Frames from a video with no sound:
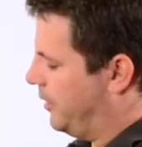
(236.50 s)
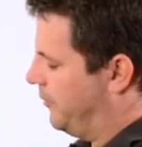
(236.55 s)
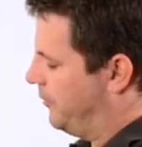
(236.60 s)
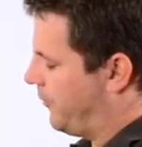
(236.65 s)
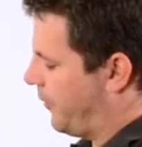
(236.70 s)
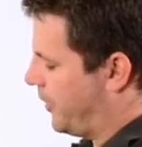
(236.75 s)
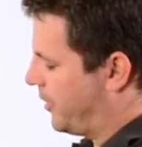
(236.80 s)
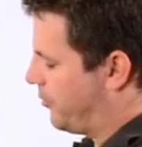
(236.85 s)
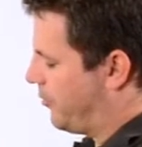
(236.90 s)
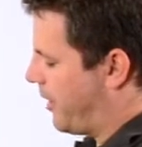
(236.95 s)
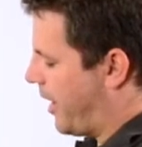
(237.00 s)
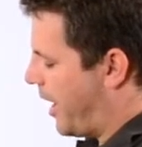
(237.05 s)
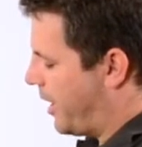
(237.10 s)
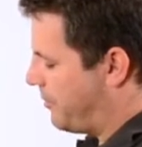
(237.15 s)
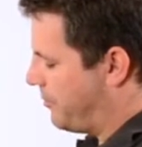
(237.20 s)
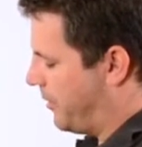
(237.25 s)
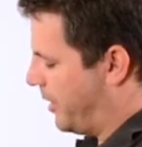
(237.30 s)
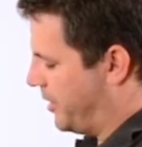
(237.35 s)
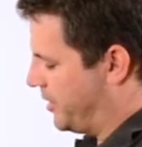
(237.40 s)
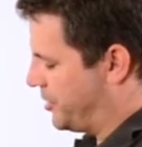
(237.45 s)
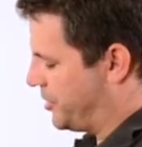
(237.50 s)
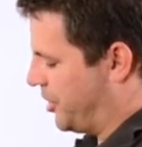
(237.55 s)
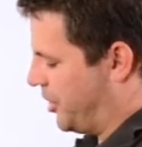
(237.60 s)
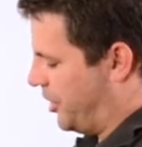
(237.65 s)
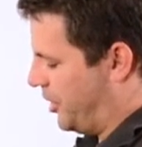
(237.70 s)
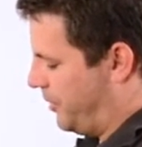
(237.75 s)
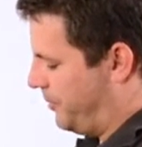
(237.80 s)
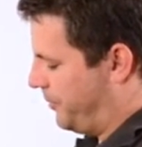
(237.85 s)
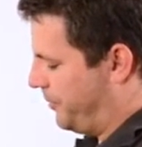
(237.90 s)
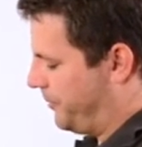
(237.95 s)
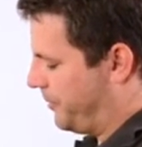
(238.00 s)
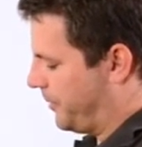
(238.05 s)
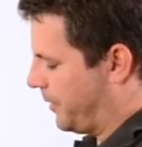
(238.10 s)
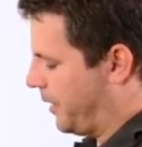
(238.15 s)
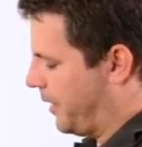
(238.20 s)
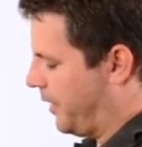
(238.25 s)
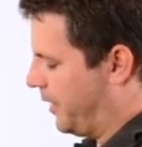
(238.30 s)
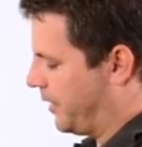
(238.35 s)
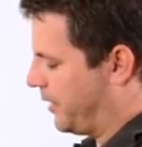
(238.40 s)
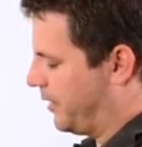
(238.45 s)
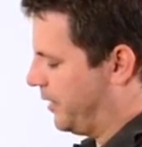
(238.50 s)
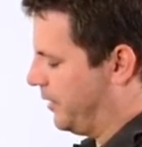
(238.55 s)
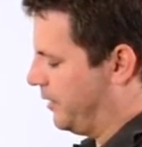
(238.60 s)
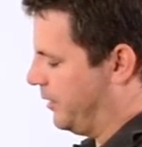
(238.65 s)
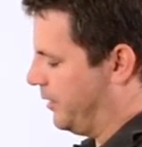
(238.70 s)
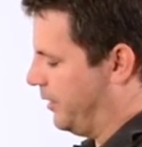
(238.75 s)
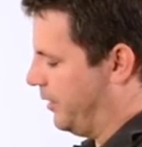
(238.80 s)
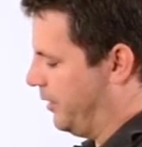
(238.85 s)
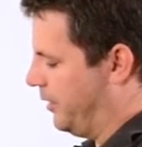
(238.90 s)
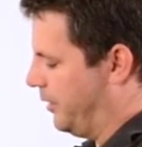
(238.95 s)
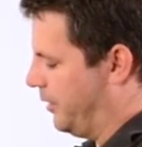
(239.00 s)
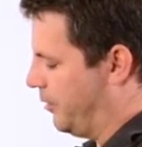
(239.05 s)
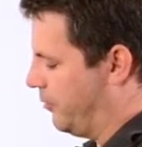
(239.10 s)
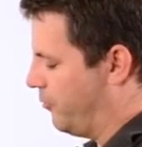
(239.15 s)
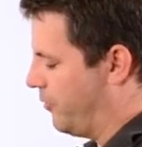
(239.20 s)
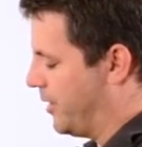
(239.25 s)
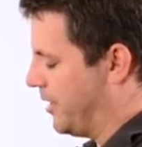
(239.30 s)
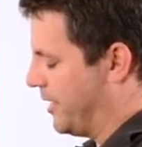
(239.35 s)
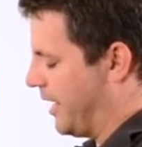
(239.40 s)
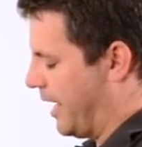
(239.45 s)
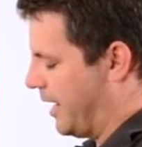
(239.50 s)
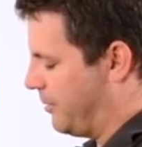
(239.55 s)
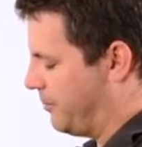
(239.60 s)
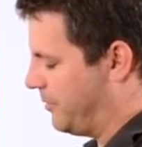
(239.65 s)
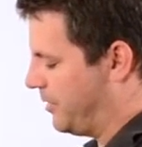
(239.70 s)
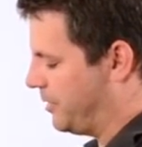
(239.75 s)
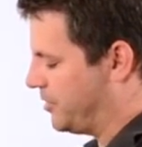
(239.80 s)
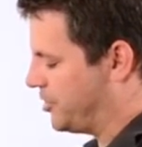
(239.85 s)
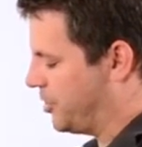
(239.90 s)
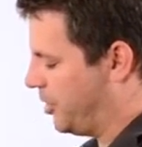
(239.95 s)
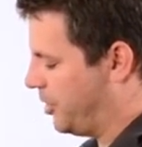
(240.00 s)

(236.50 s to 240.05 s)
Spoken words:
If I create my job, I can rename the